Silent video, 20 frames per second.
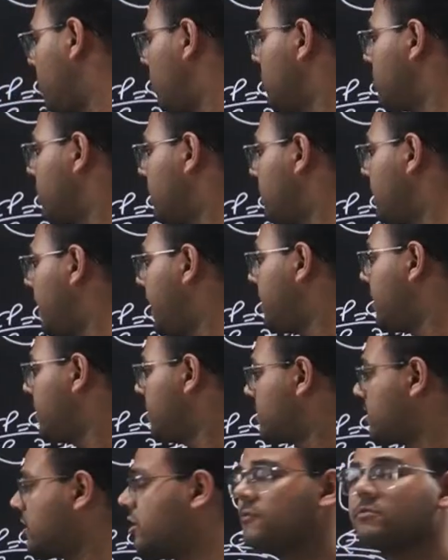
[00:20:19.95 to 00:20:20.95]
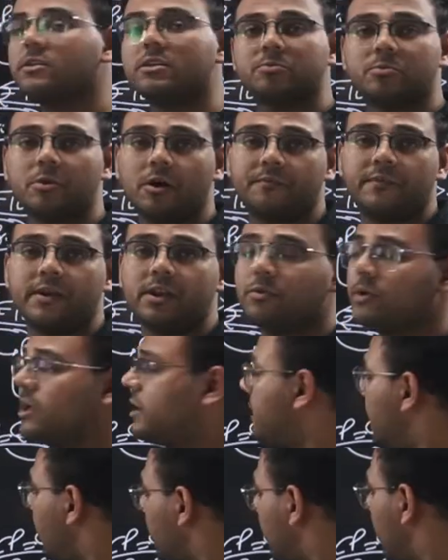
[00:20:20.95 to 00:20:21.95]
or you can write, instead of this profit, you
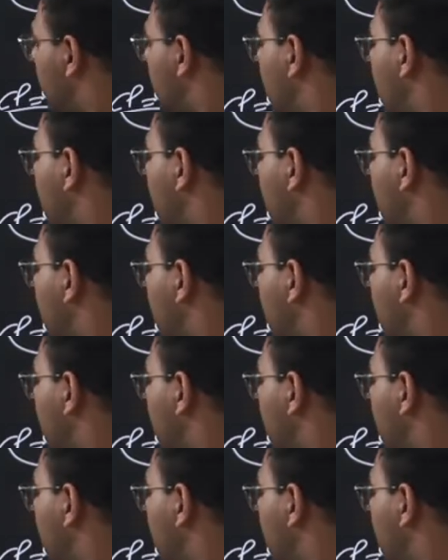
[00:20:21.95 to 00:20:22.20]
can write